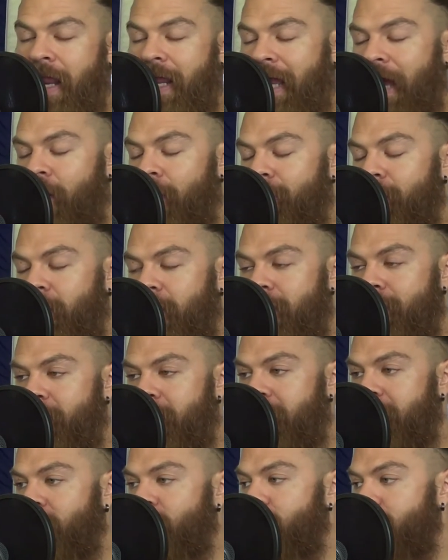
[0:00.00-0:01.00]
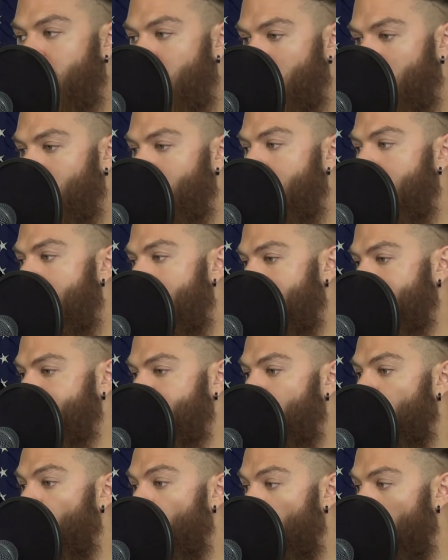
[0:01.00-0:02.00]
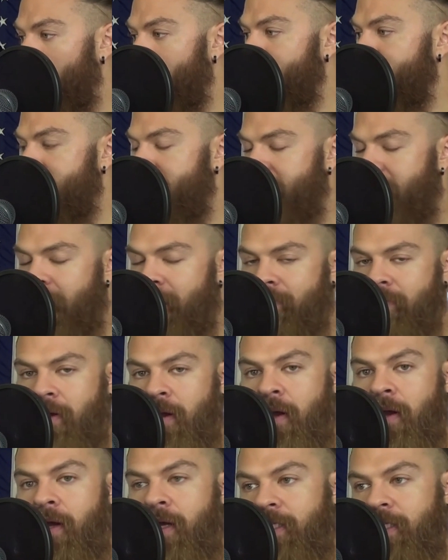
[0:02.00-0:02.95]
an accountability meeting tomorrow at 1 p.m.